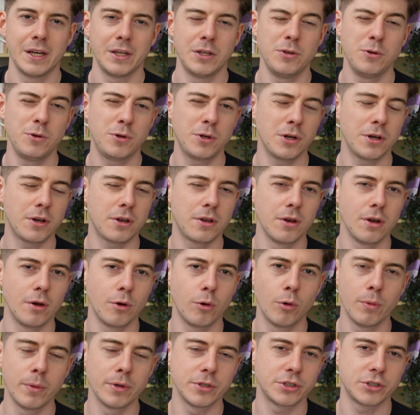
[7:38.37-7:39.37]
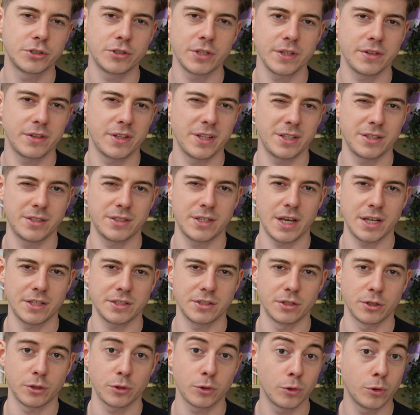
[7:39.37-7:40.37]
You could almost treat this
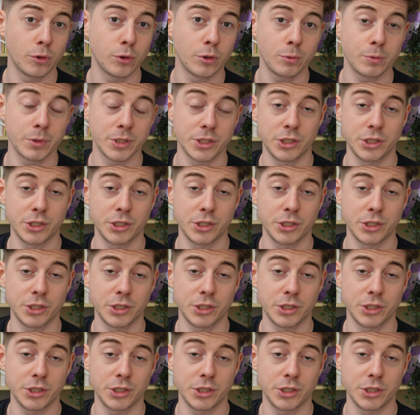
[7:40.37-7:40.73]
as an accord,